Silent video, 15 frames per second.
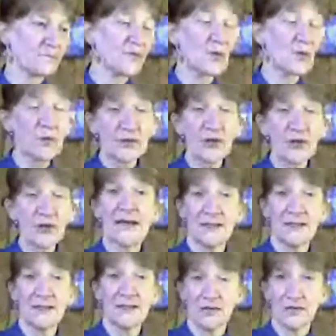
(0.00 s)
will know how to
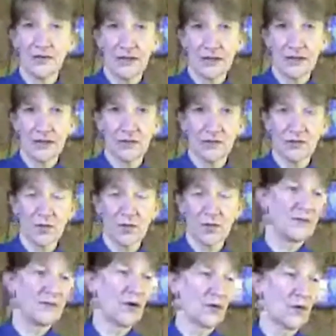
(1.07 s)
do their yes,
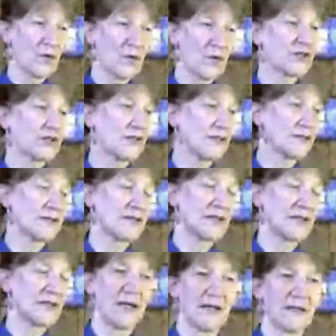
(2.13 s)
no questions,
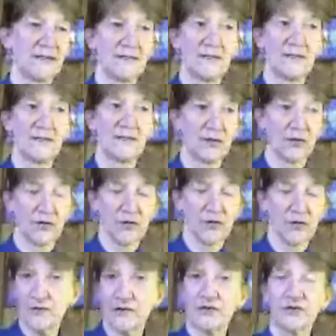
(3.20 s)
and they might go to a
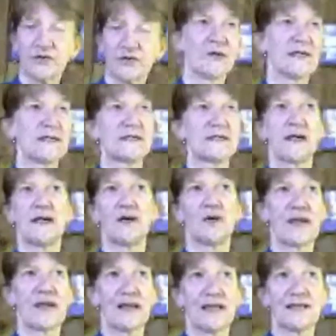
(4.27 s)
grocery store and say,
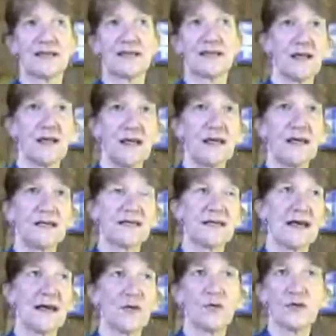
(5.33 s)
okay, is
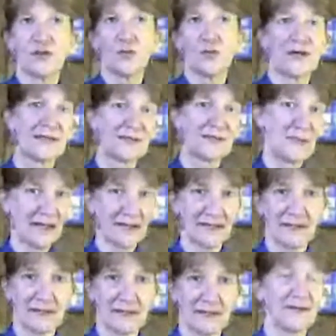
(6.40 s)
that, which one is
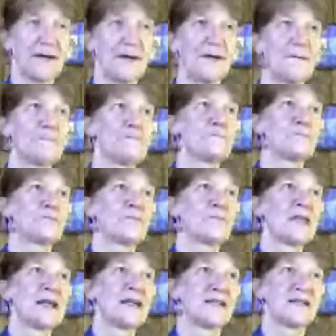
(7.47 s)
best?
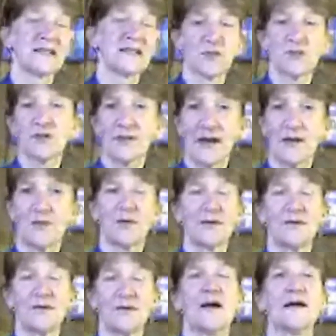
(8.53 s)
Is it this one or that one?